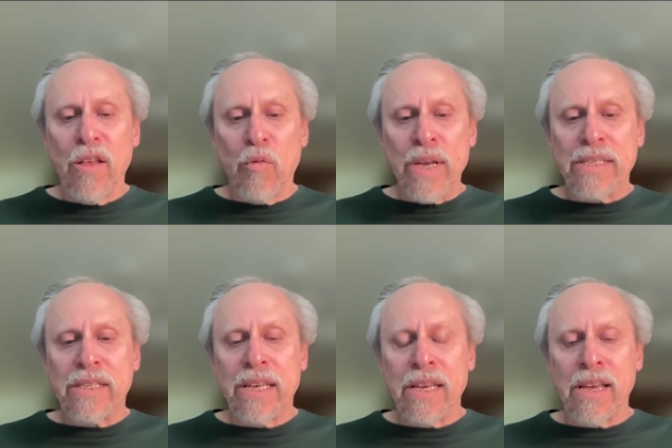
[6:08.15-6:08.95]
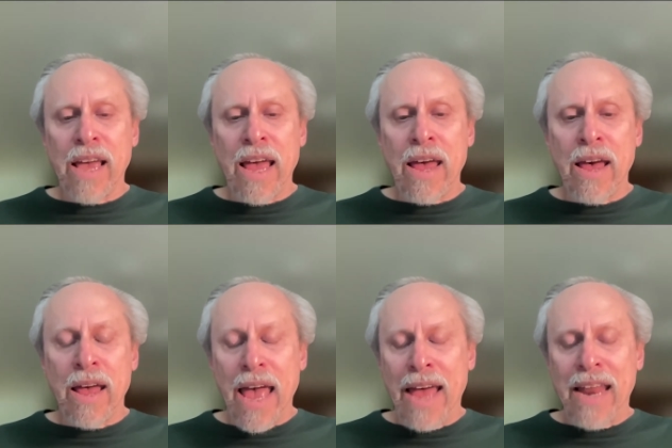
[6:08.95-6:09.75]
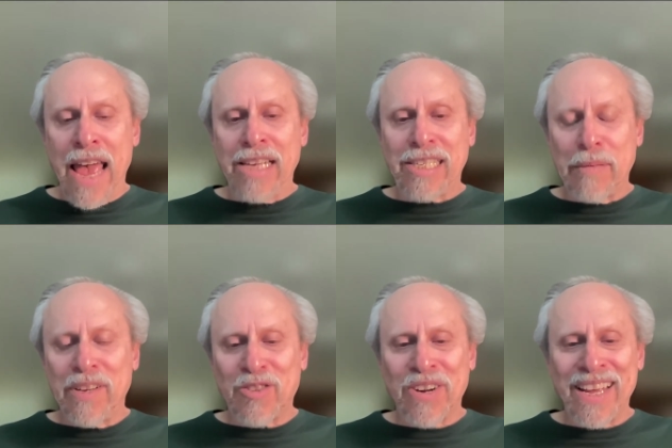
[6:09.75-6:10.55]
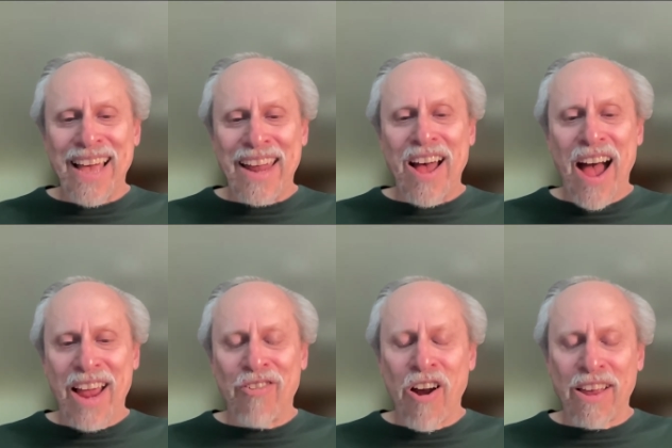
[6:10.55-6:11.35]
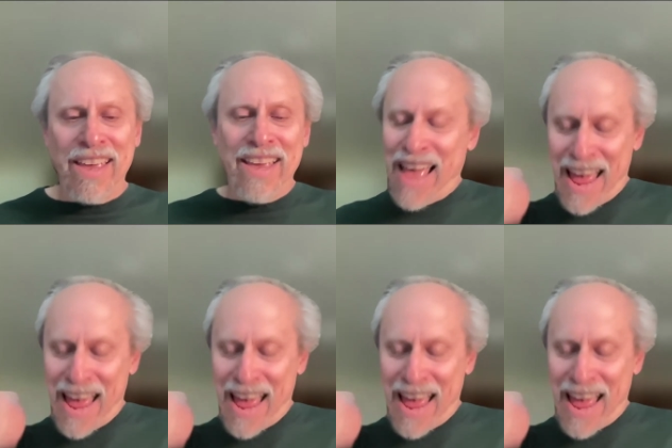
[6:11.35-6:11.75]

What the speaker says: we see an asymmetry and a hierarchy